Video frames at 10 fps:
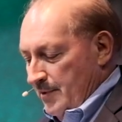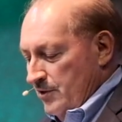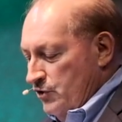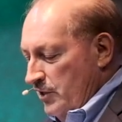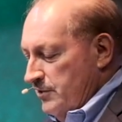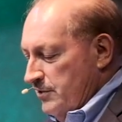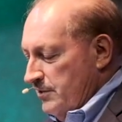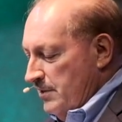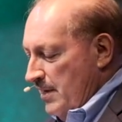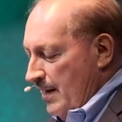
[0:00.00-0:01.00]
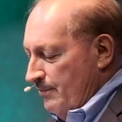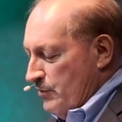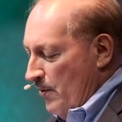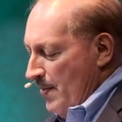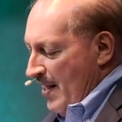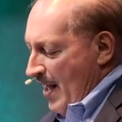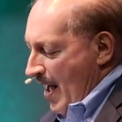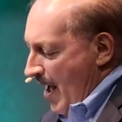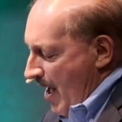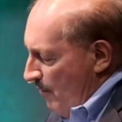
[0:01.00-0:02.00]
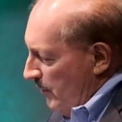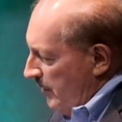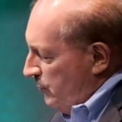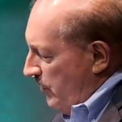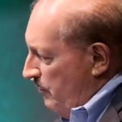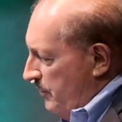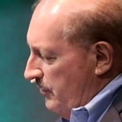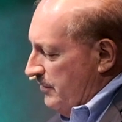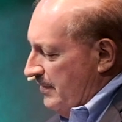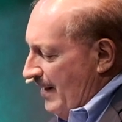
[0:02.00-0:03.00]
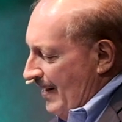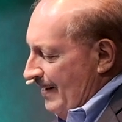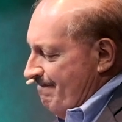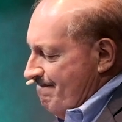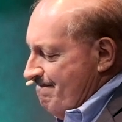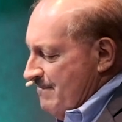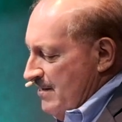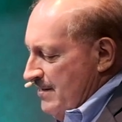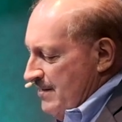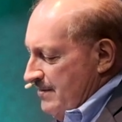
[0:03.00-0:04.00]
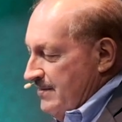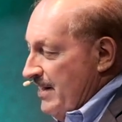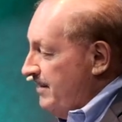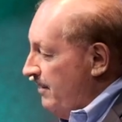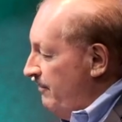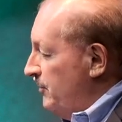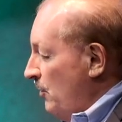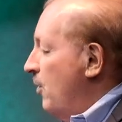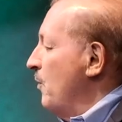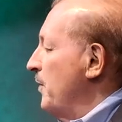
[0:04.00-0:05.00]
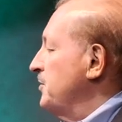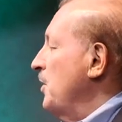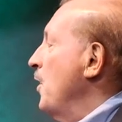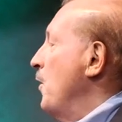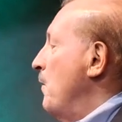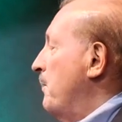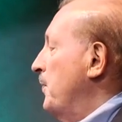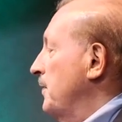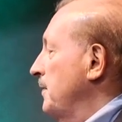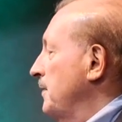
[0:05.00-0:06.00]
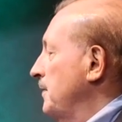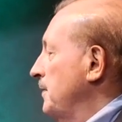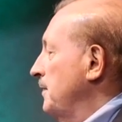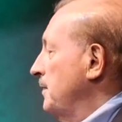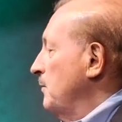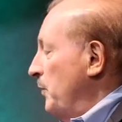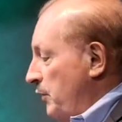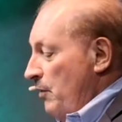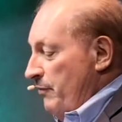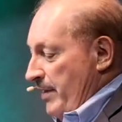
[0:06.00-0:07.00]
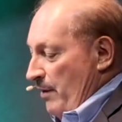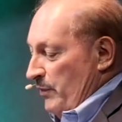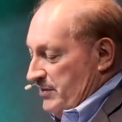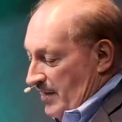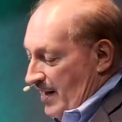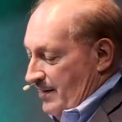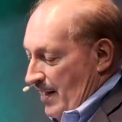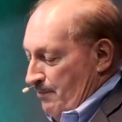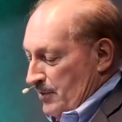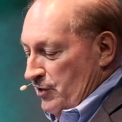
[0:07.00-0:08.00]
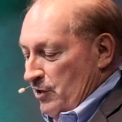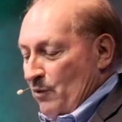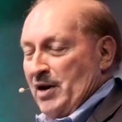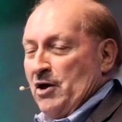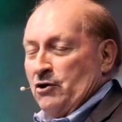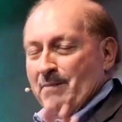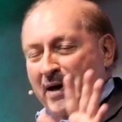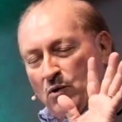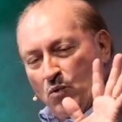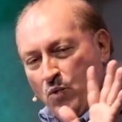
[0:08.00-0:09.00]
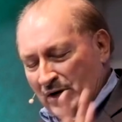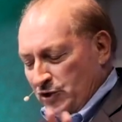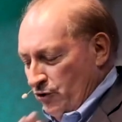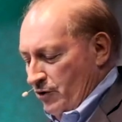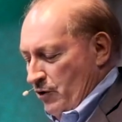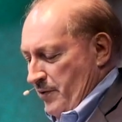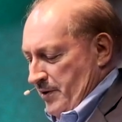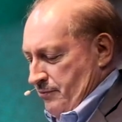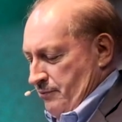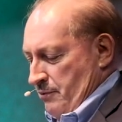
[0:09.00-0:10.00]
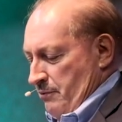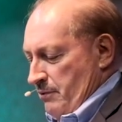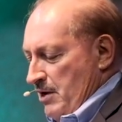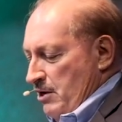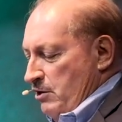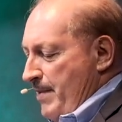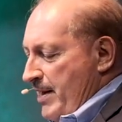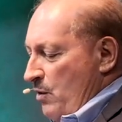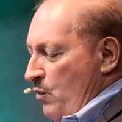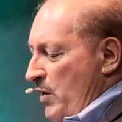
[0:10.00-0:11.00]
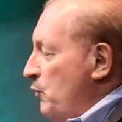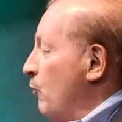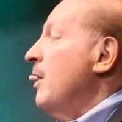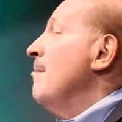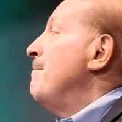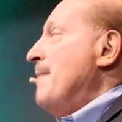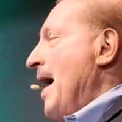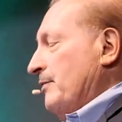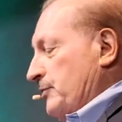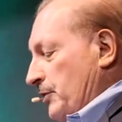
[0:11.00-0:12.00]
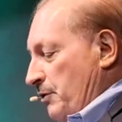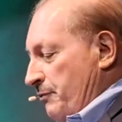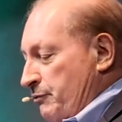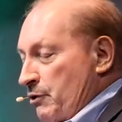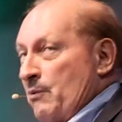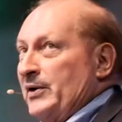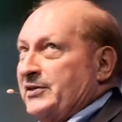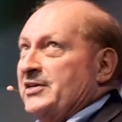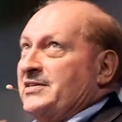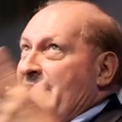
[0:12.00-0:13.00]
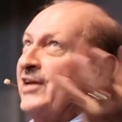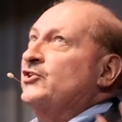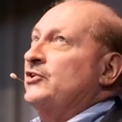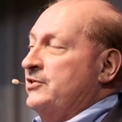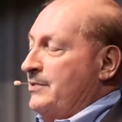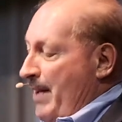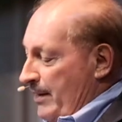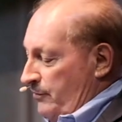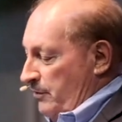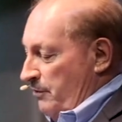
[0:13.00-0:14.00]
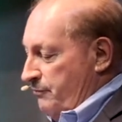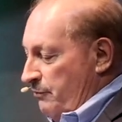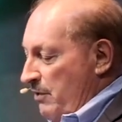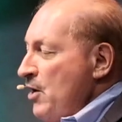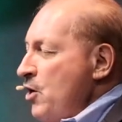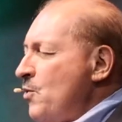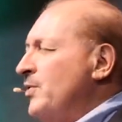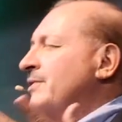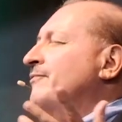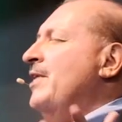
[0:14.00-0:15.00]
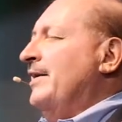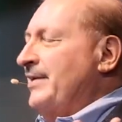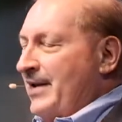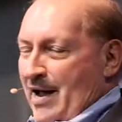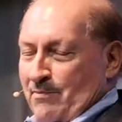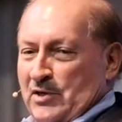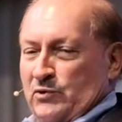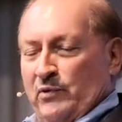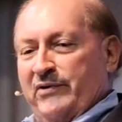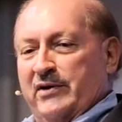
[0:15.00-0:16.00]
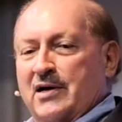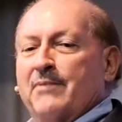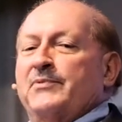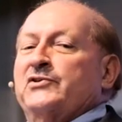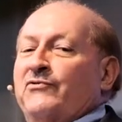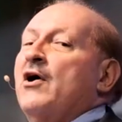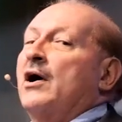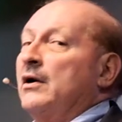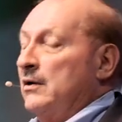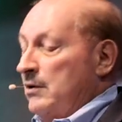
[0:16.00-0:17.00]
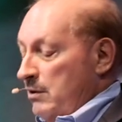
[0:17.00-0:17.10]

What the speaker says: in Jesus' name. So I want to share with you today that there is always hope. We know that, we say that, you know what? No matter what you're going through, no matter what you are about to go through or what this nation is about to go through, who would have thought in 9 months we could have come this far?